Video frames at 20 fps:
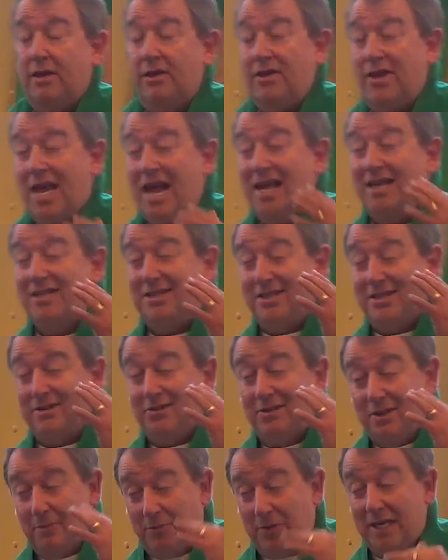That's
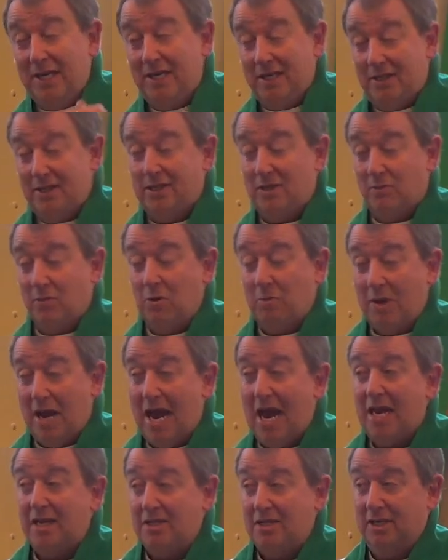the peace that we're
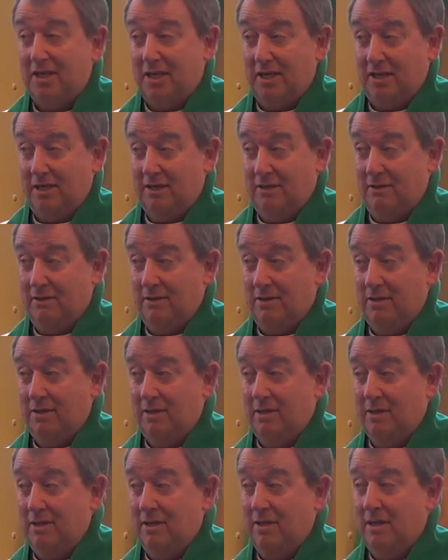passing.
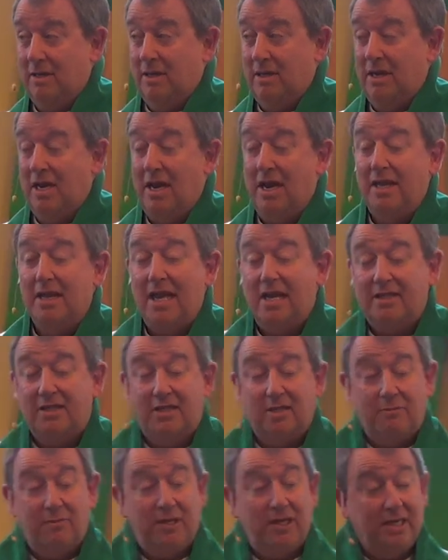And that's
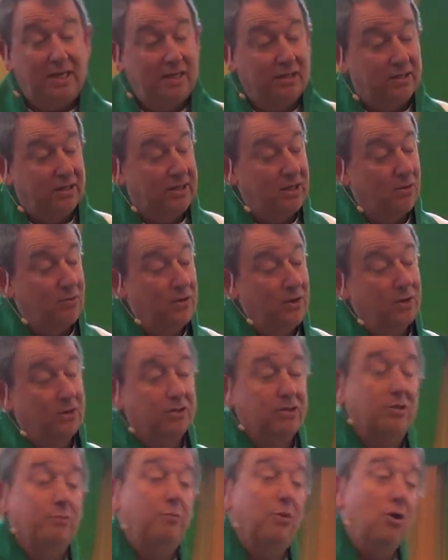the peace that we are
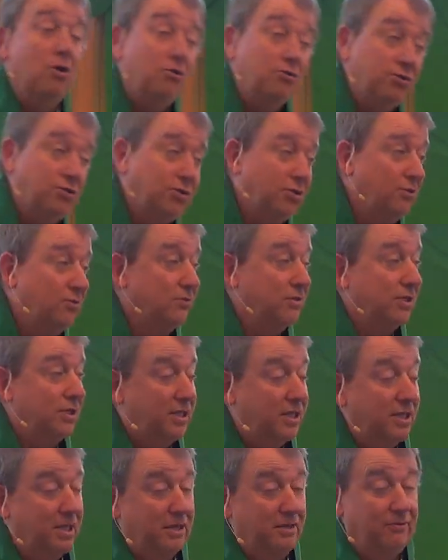supposed to
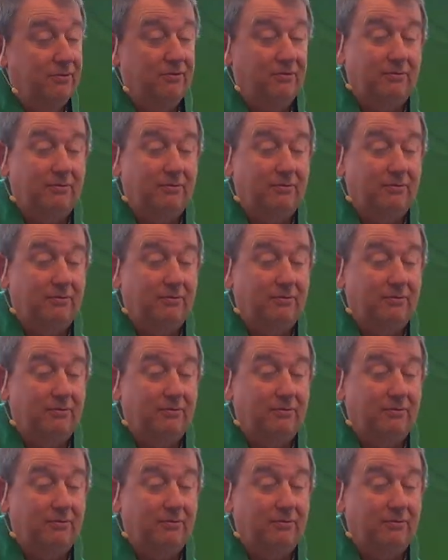receive.